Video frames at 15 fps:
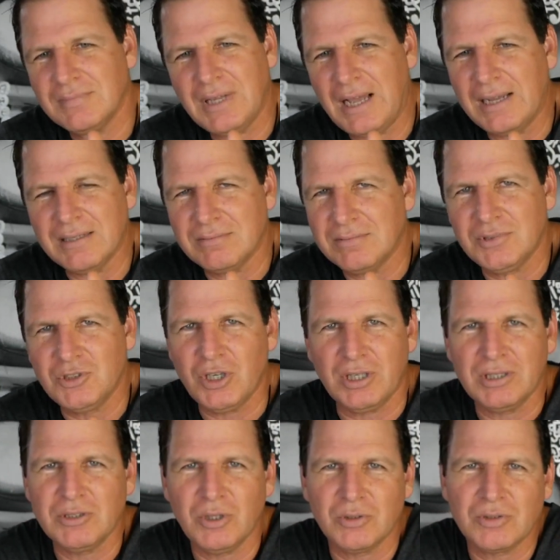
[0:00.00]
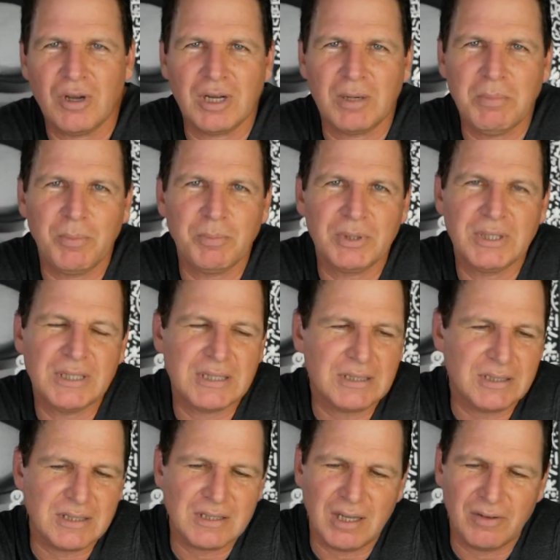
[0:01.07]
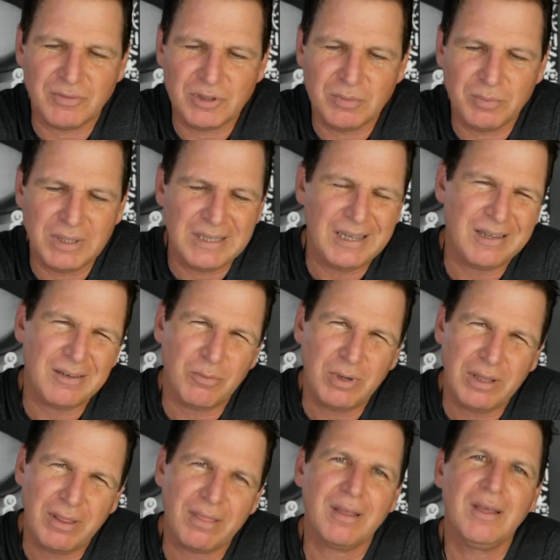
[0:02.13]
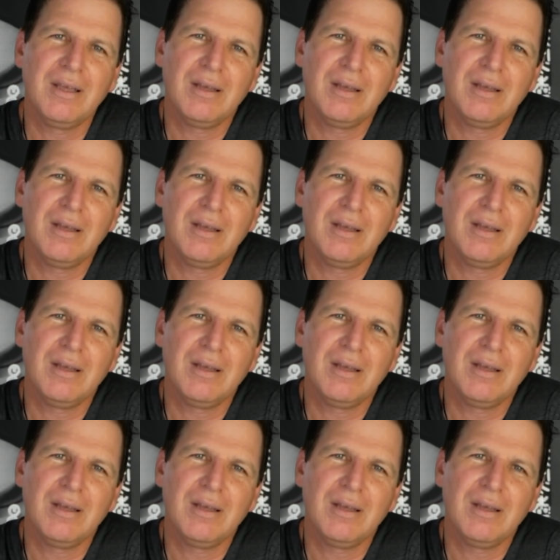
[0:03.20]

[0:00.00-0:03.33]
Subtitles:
I generally don't talk about political stuff to begin with,